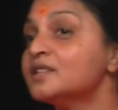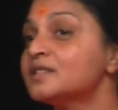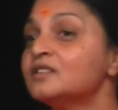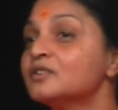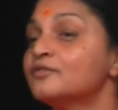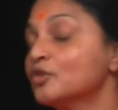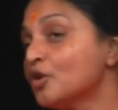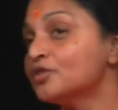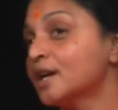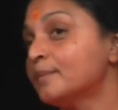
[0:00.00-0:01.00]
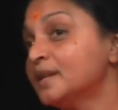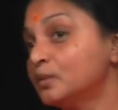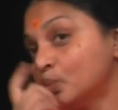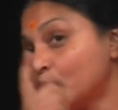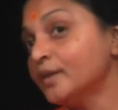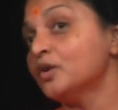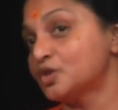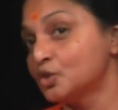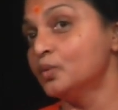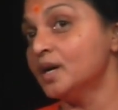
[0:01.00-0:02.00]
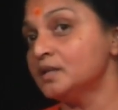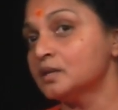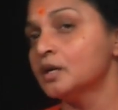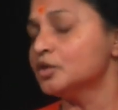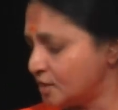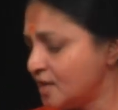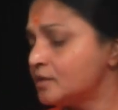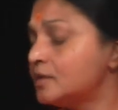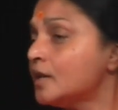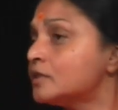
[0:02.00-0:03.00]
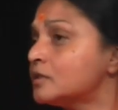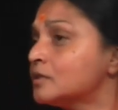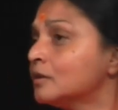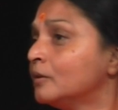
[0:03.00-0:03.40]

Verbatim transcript: essence of your Dharma in one or two words? She says, yes.